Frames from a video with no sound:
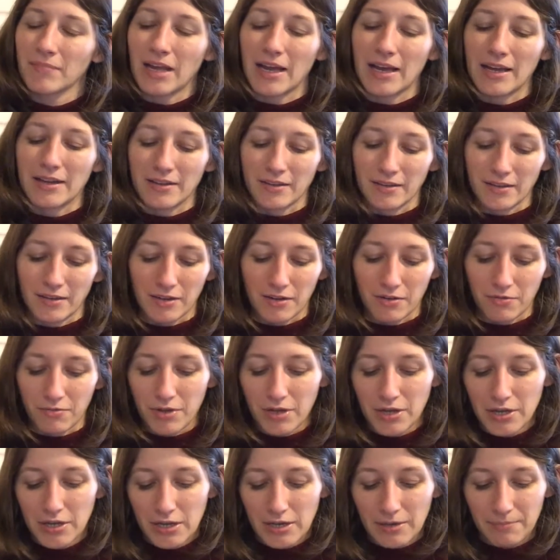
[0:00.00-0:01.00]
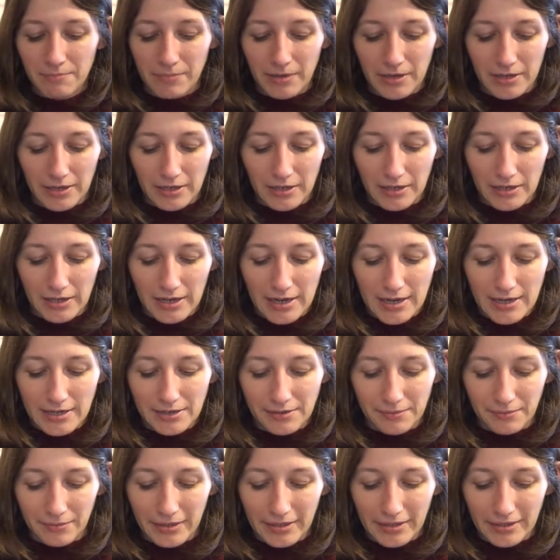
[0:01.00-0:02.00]
I don't know. But, uh,
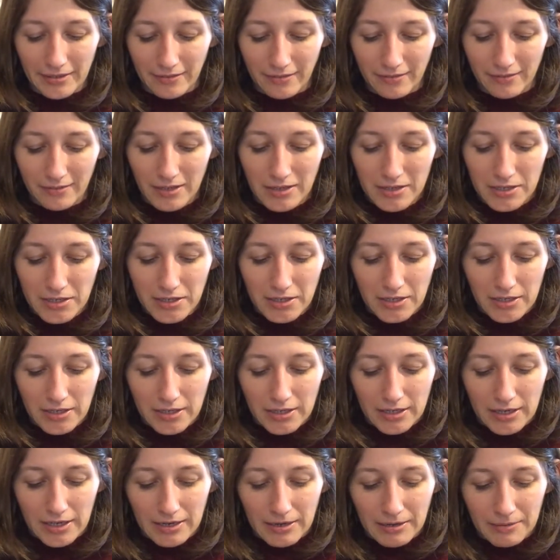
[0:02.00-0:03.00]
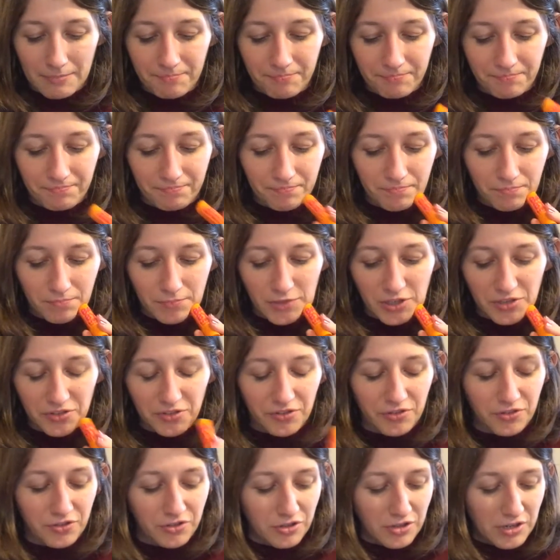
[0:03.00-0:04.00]
anyways, um,
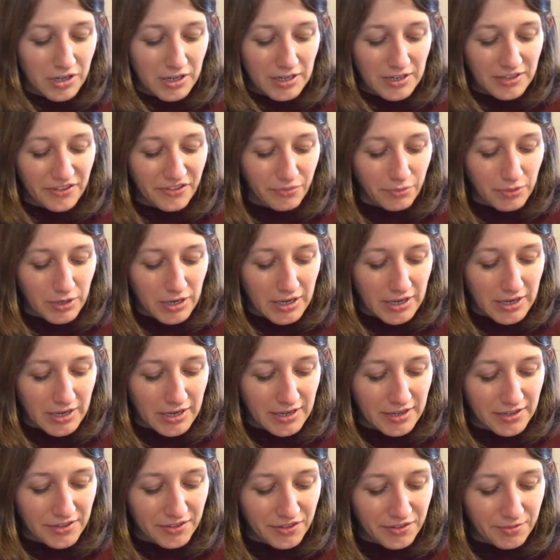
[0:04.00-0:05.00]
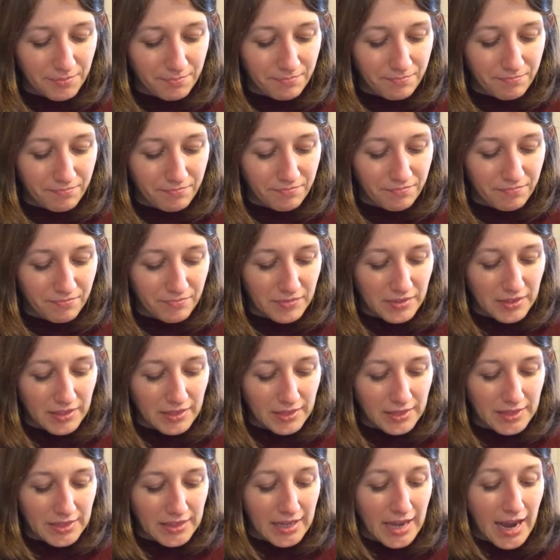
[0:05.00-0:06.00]
sturdiness wise,
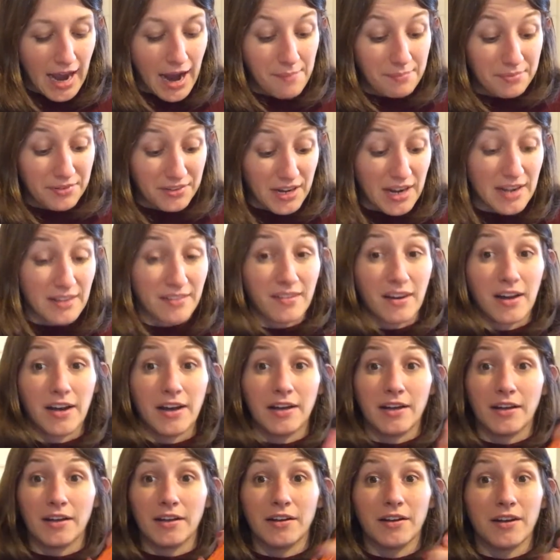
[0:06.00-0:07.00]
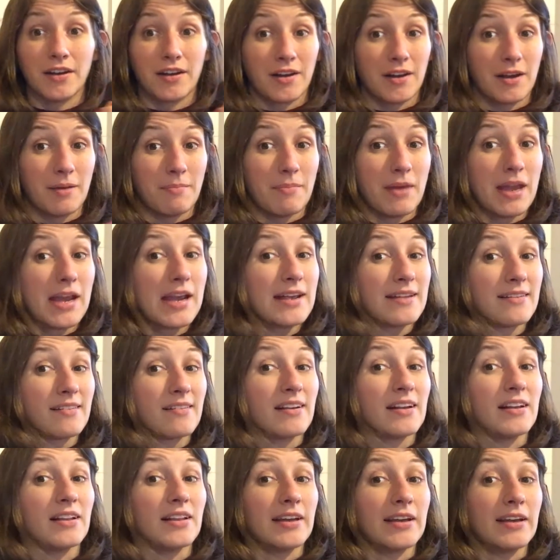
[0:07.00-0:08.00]
the cap stays on
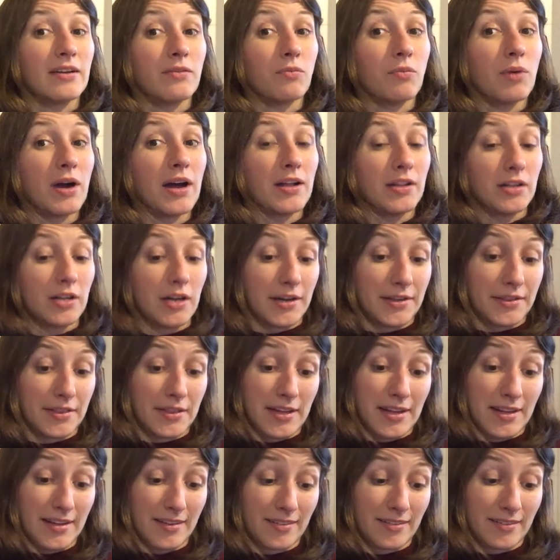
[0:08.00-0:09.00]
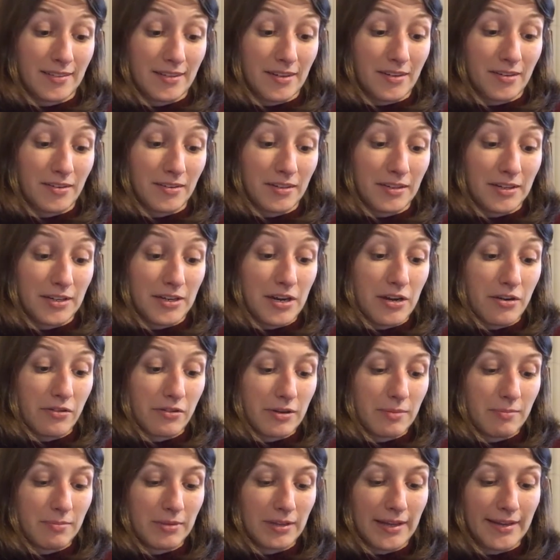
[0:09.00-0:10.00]
amazingly well on these, so no
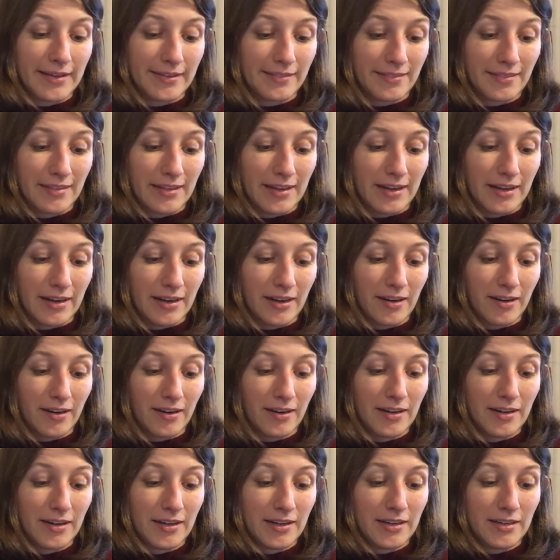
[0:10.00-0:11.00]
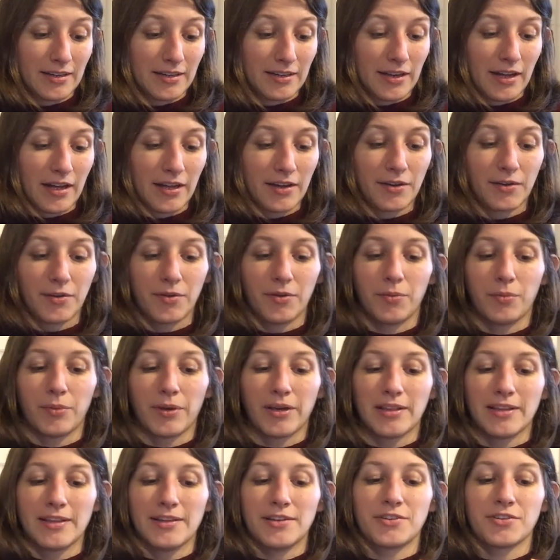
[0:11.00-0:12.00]
complaints there. Not a
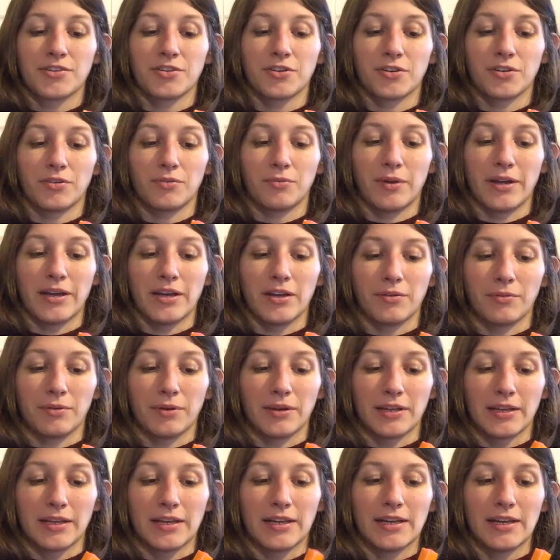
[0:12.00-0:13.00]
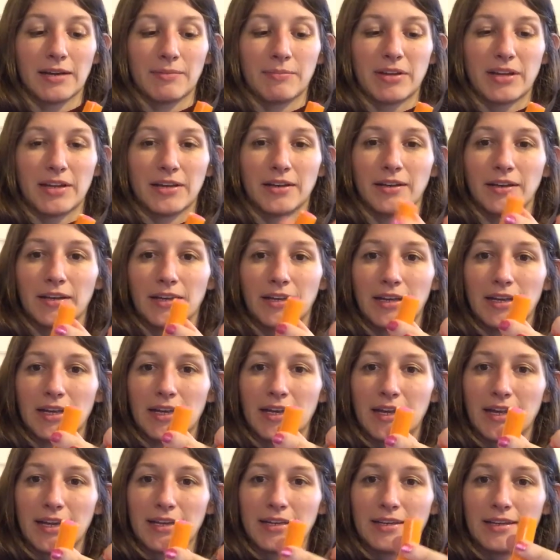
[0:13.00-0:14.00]
wiggly turn wheel, really. I mean,
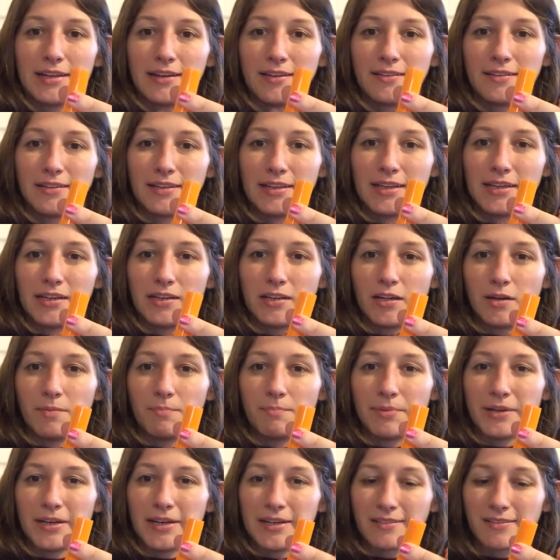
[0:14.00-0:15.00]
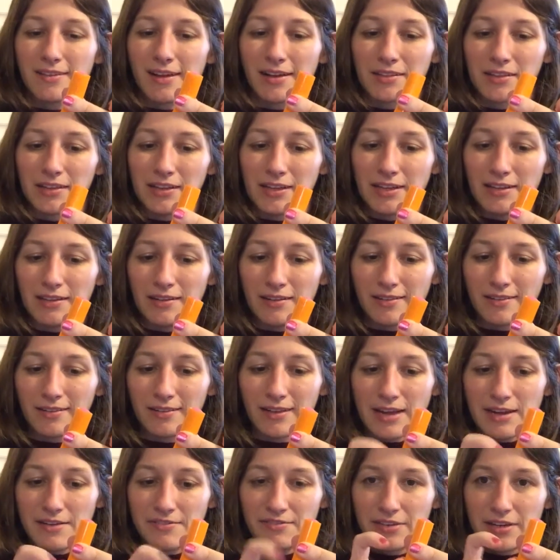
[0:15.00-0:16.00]
it does a little, but it's got the little
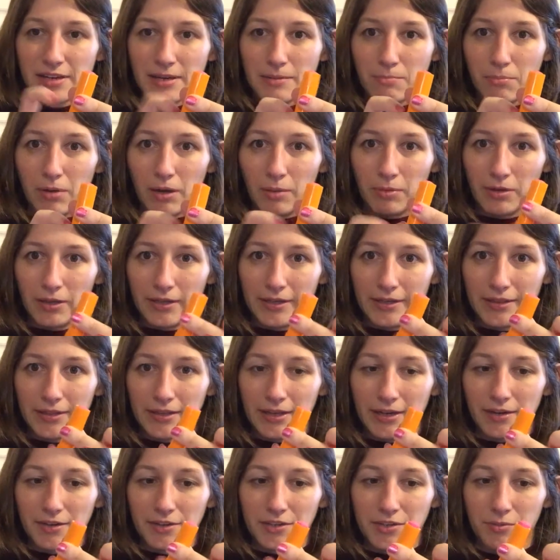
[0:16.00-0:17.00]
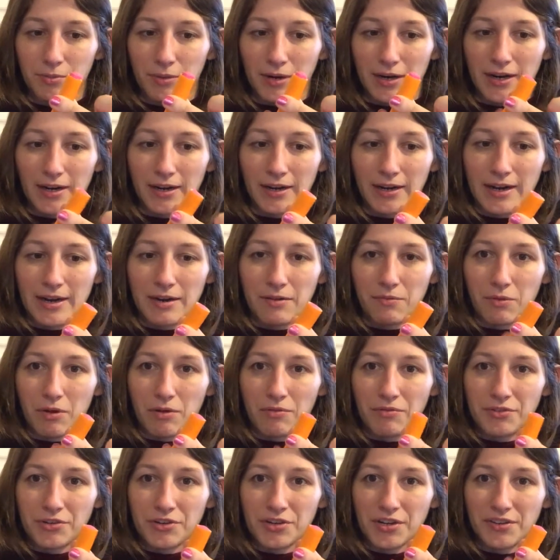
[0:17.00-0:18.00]
safety bubble in there to where it
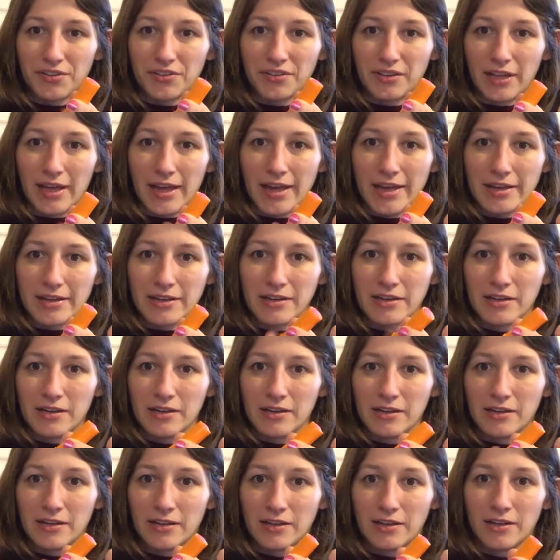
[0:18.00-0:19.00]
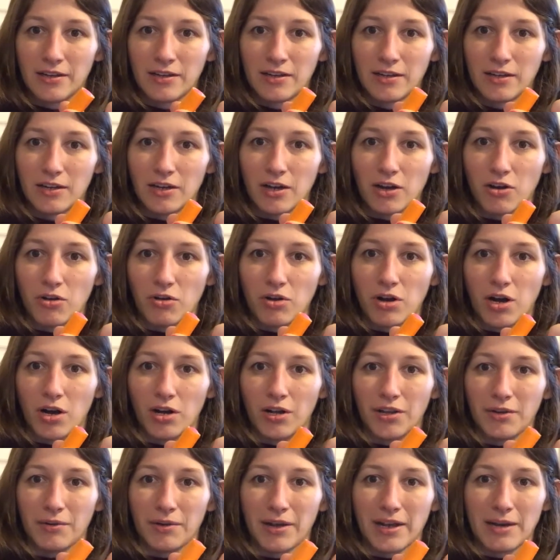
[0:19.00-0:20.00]
won't just, like, go all
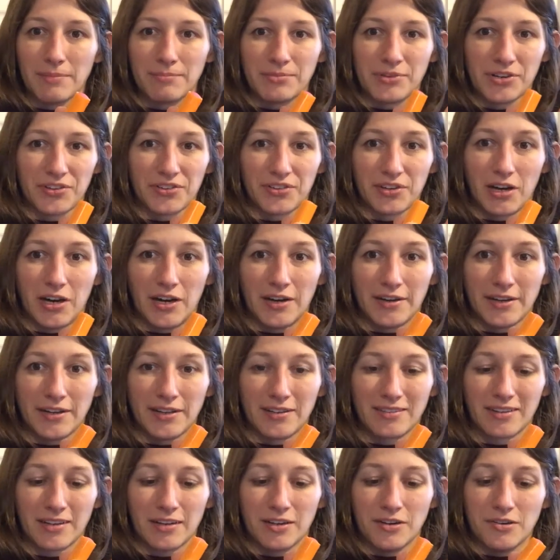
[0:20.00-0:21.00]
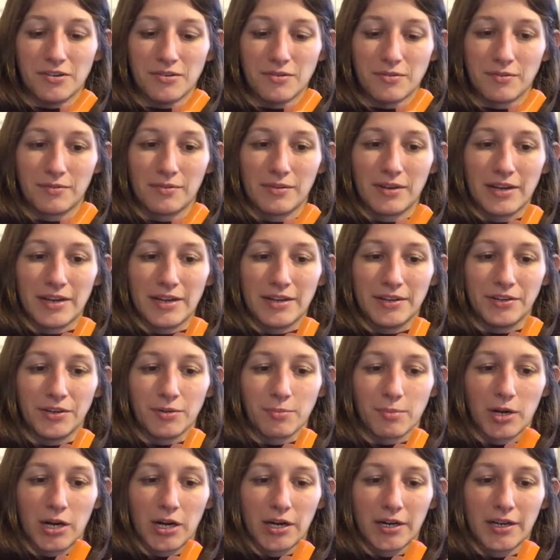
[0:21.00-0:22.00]
the way up just on its own in your
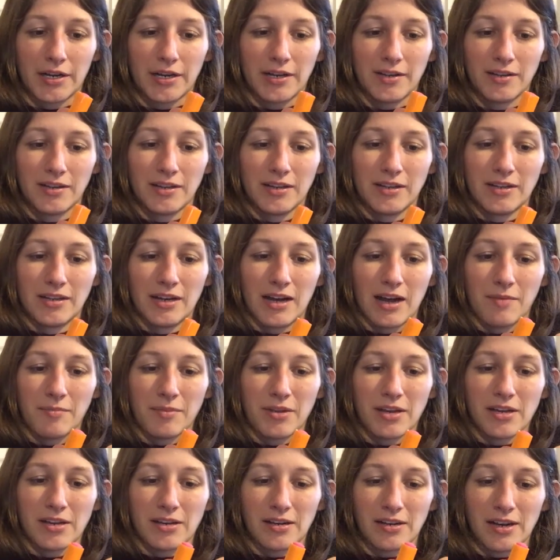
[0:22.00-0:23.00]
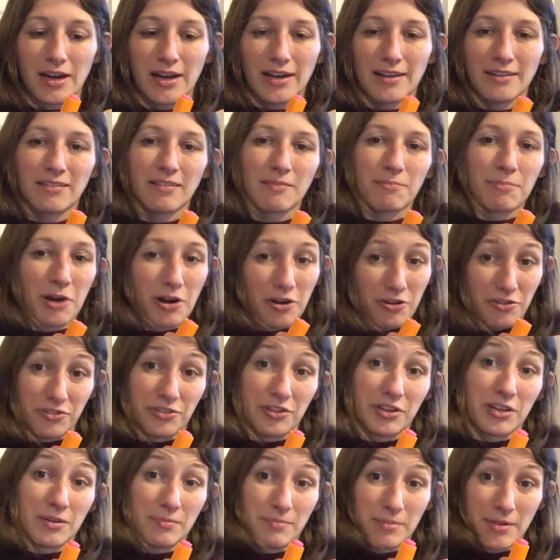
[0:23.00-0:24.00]
pocket. I mean, I suppose
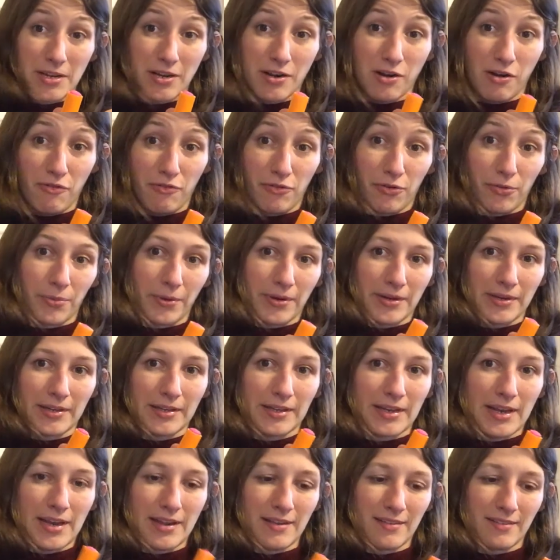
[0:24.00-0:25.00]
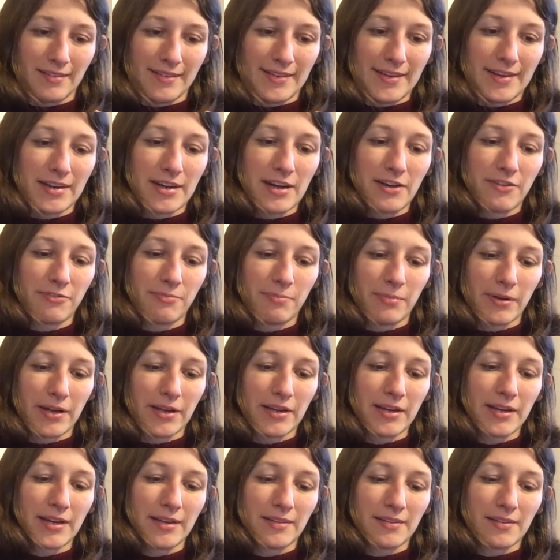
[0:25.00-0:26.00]
it could be overridden easily enough,
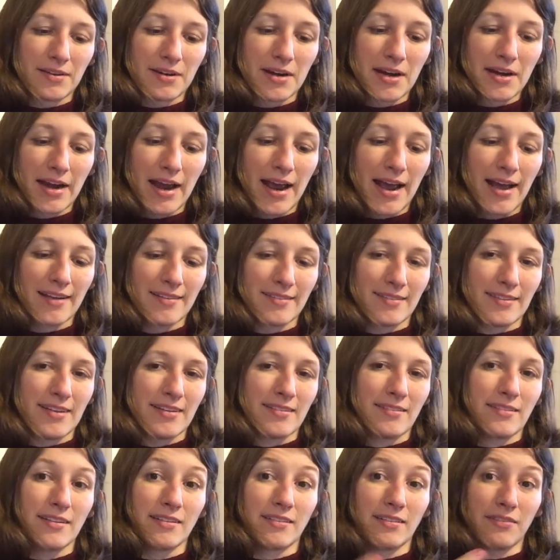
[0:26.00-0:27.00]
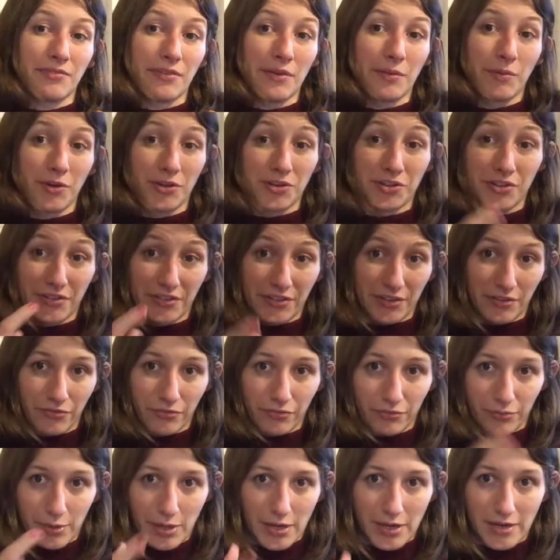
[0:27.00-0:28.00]
but it's not as easy as if it were just a
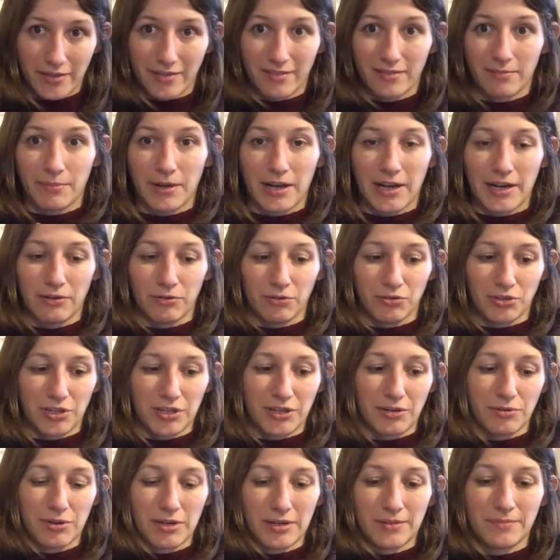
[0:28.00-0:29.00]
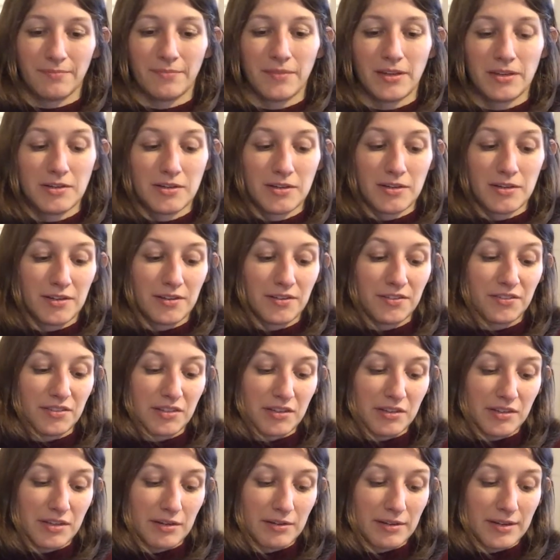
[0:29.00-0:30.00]
free spiraling one.
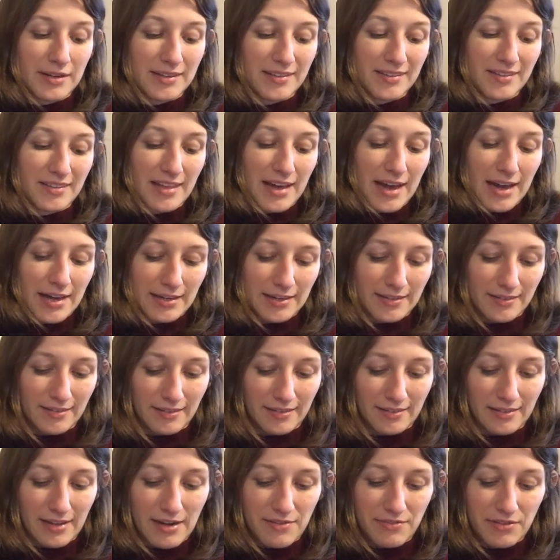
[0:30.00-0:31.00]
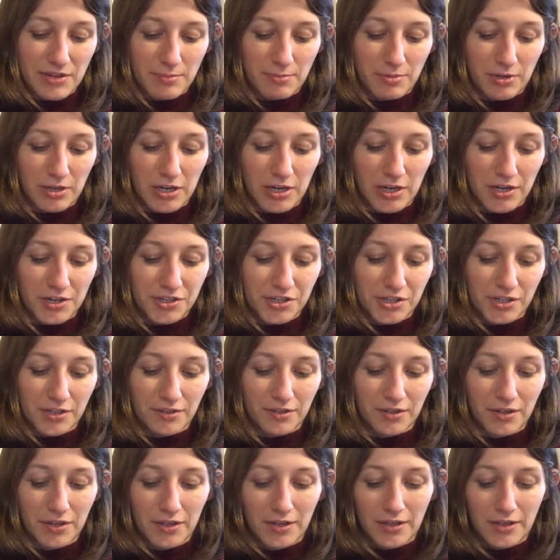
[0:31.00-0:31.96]
So there is that as a safety precaution.